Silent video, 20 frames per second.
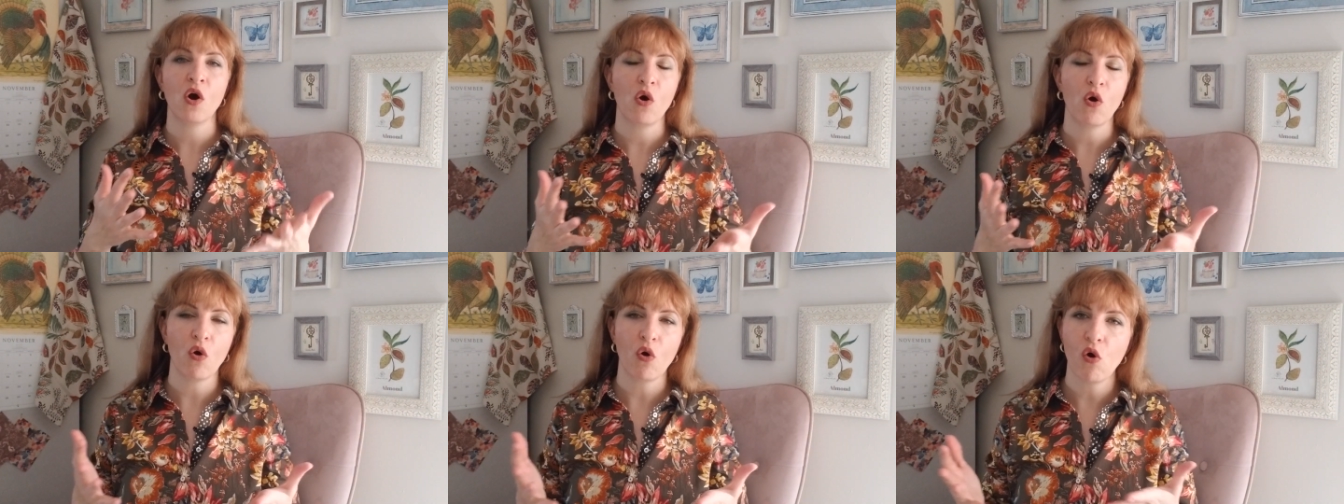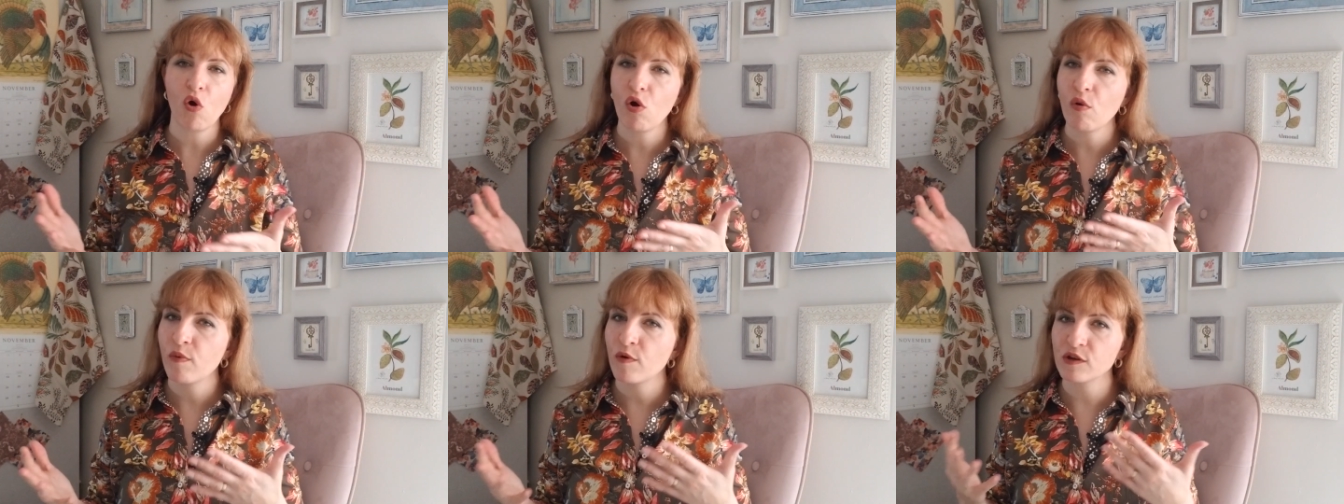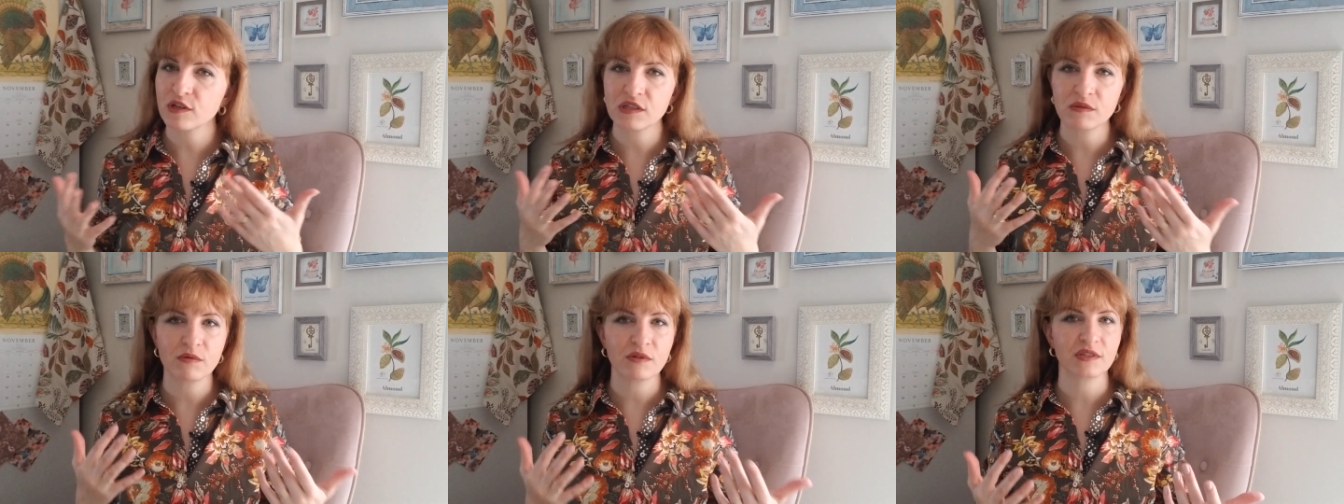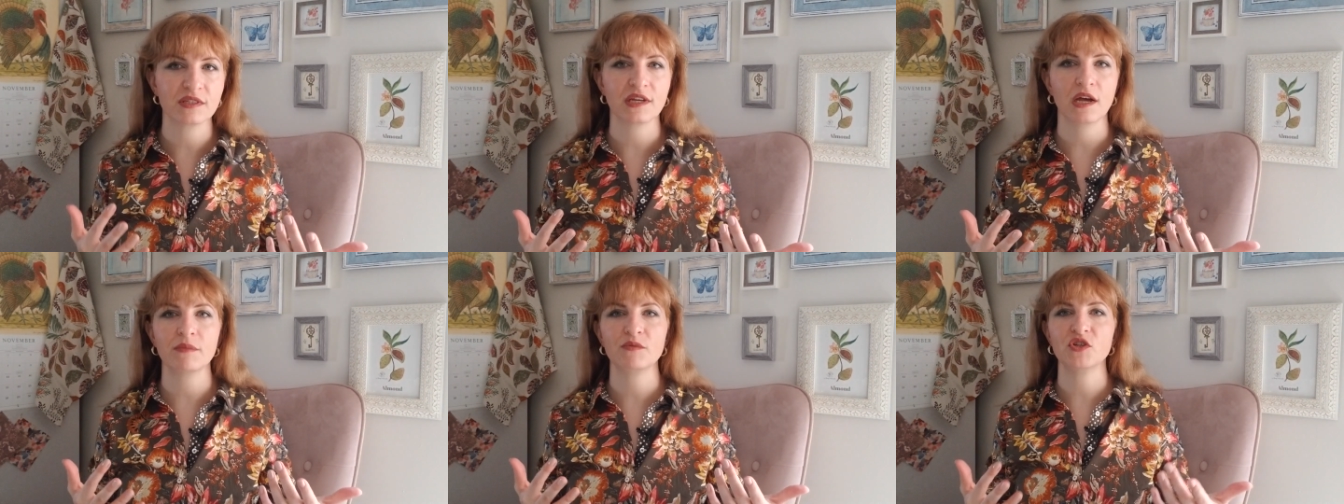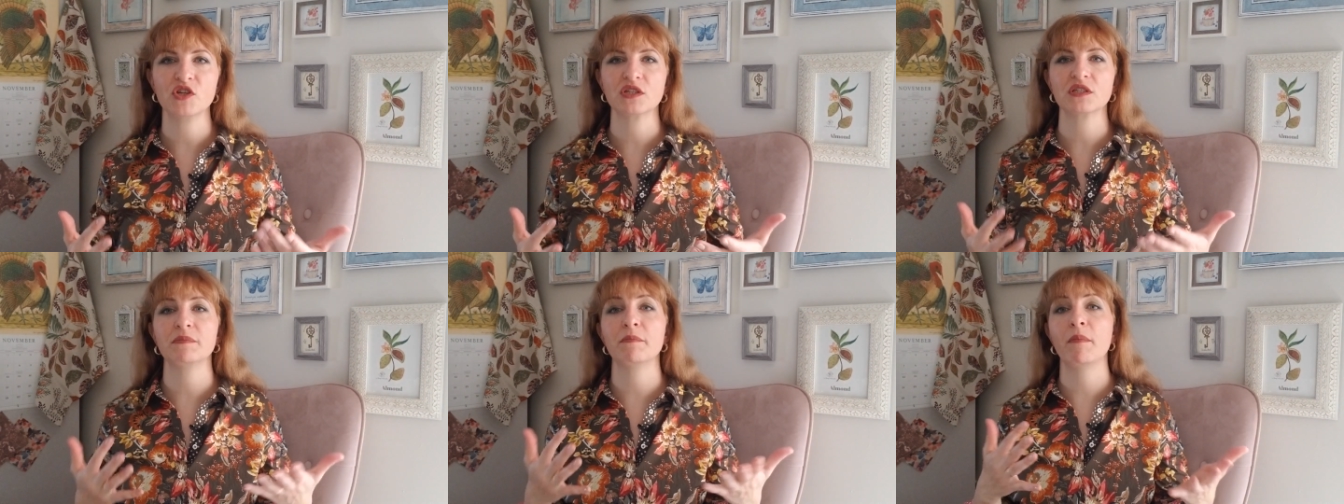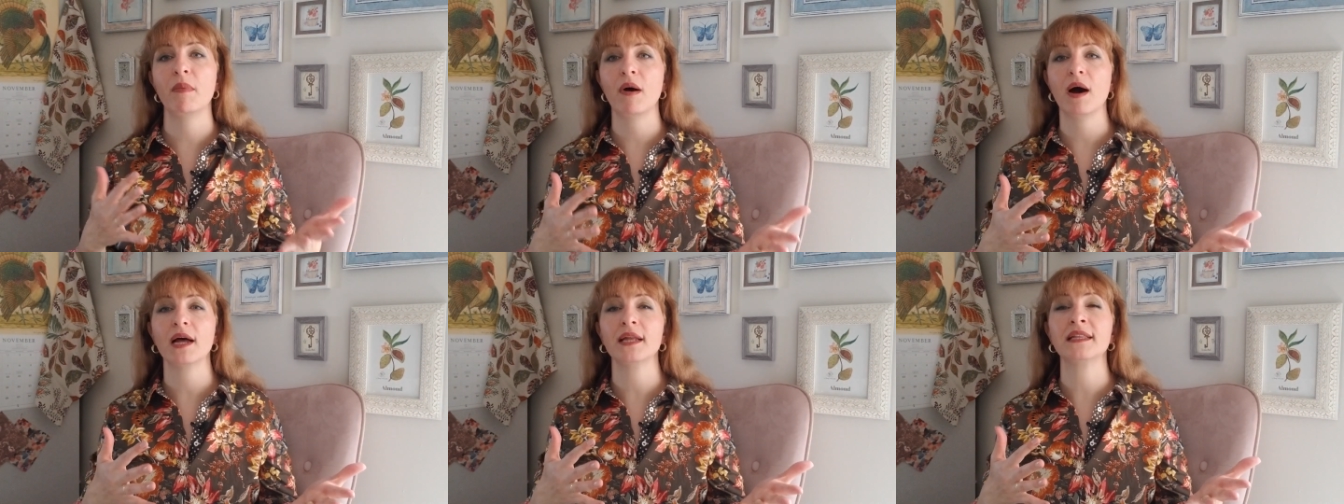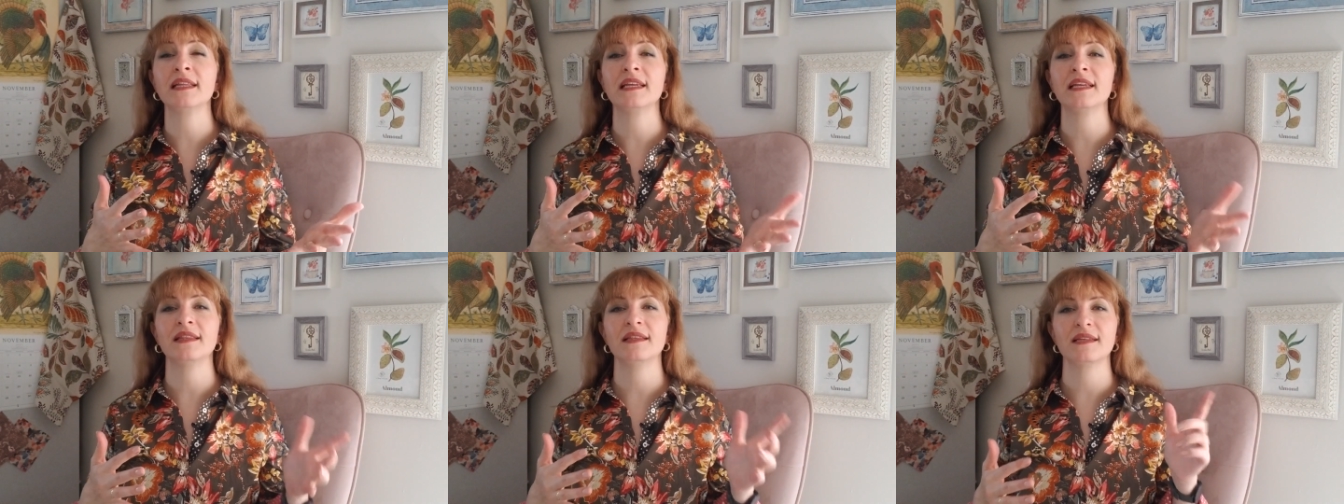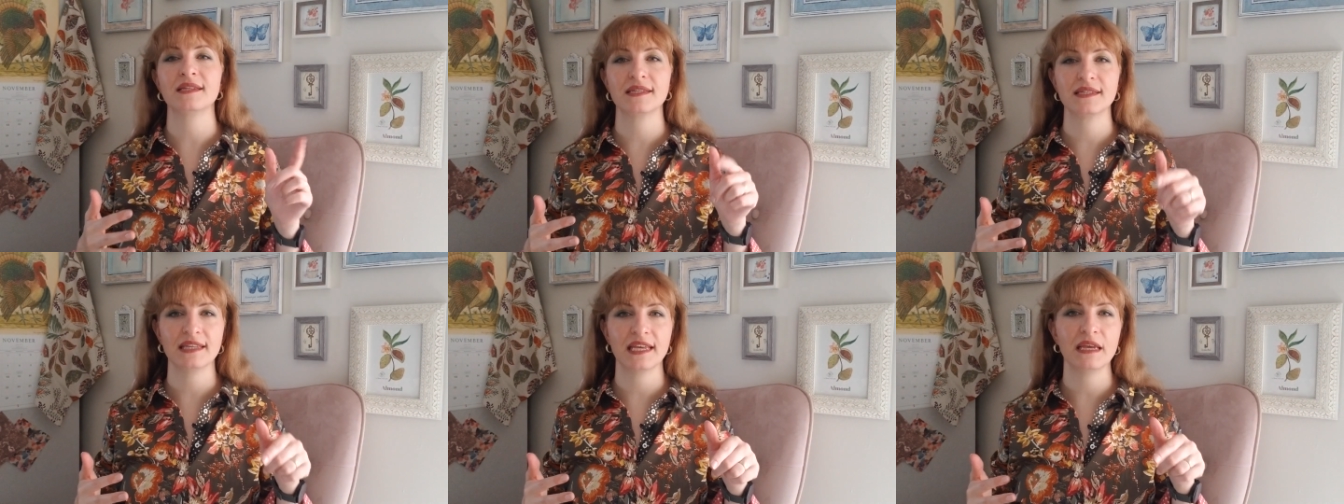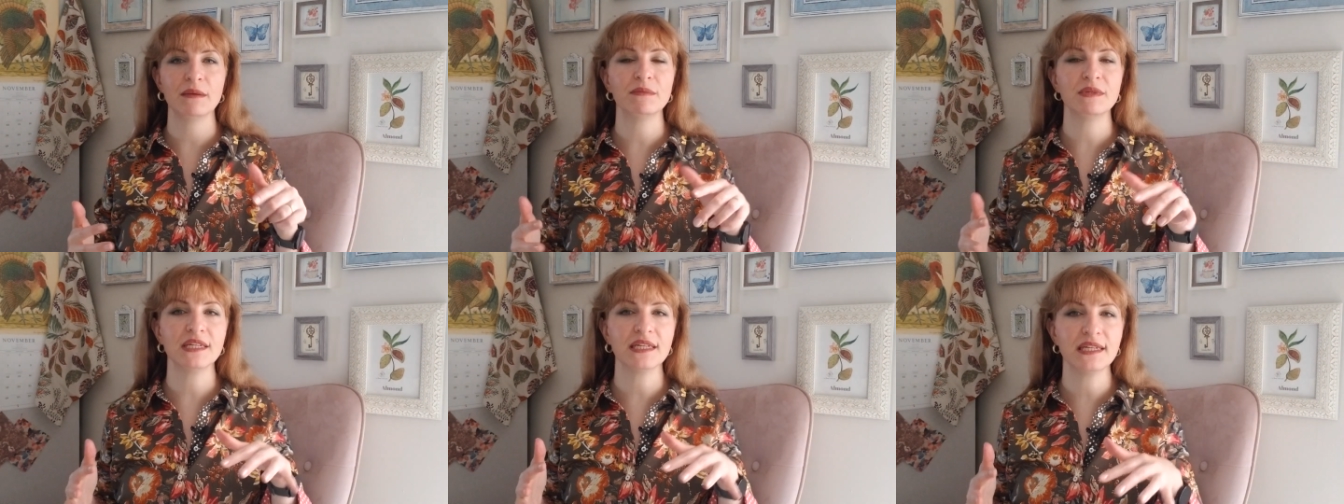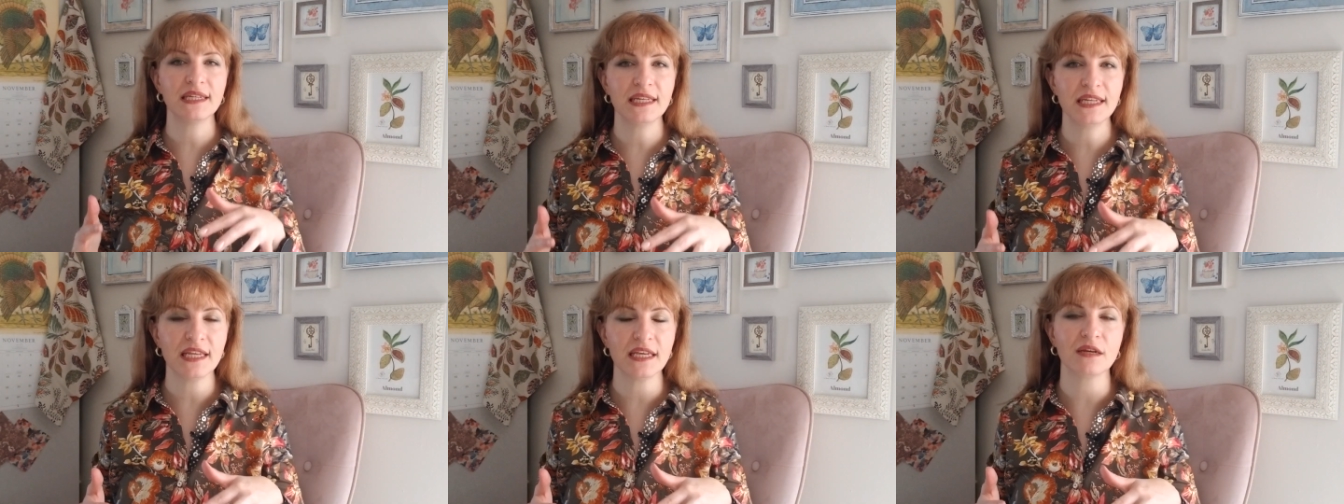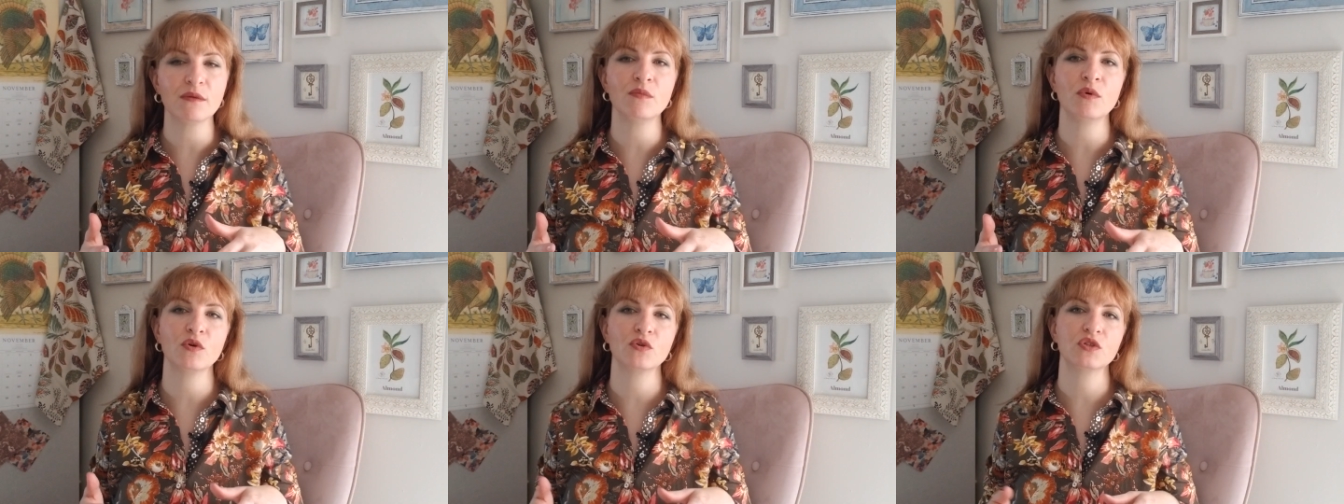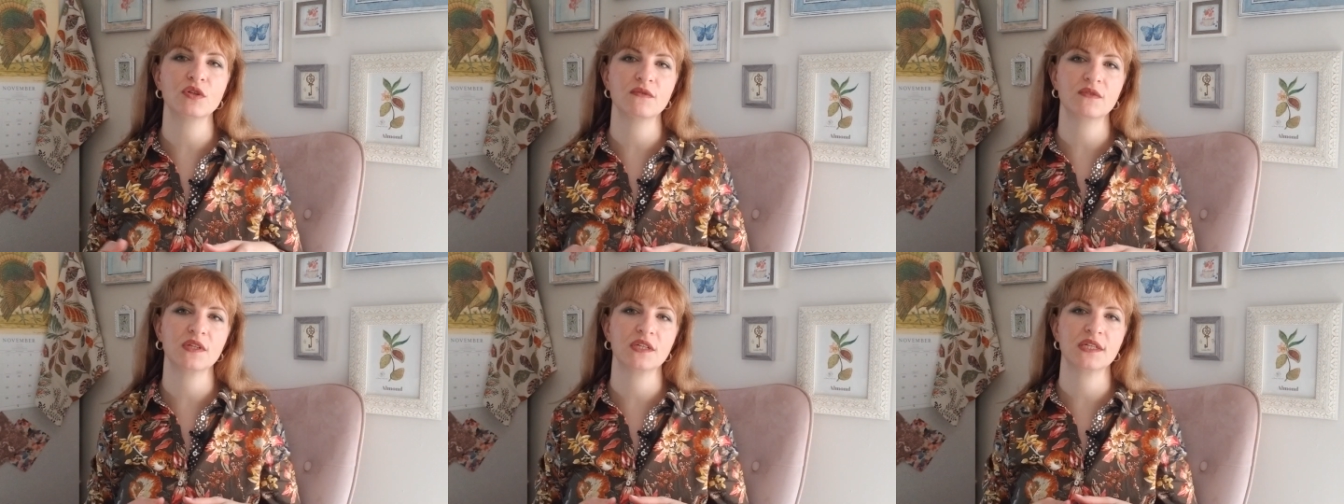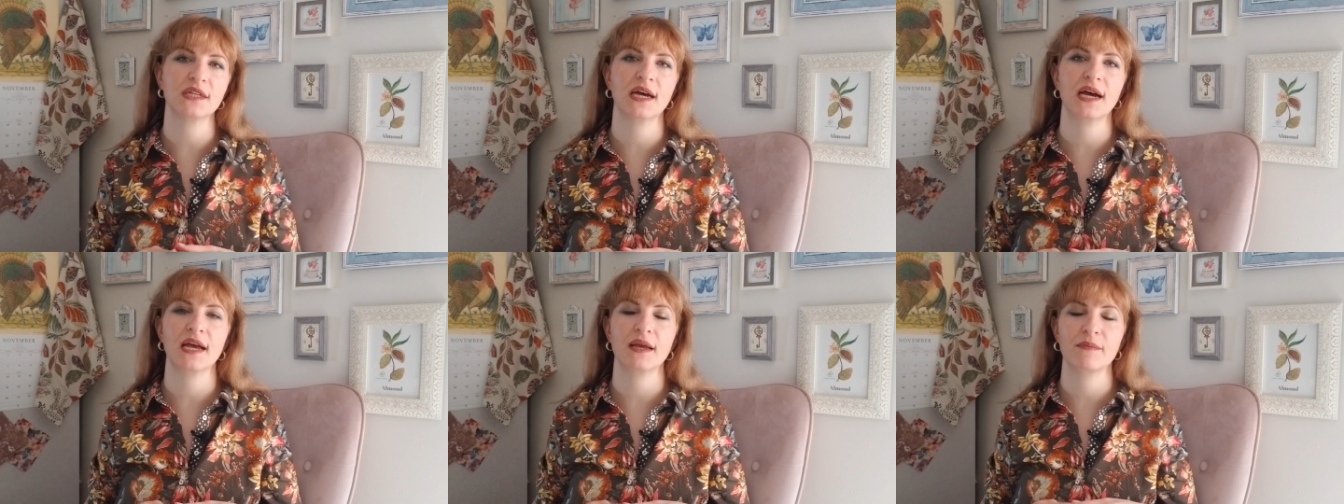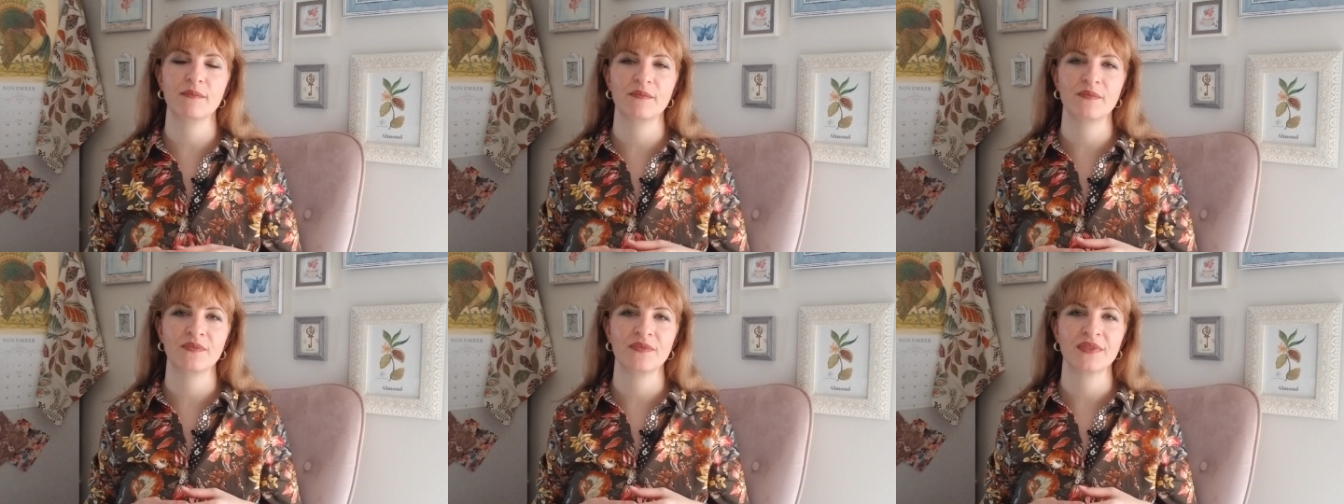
all possible subjects but in the same technique most of the time.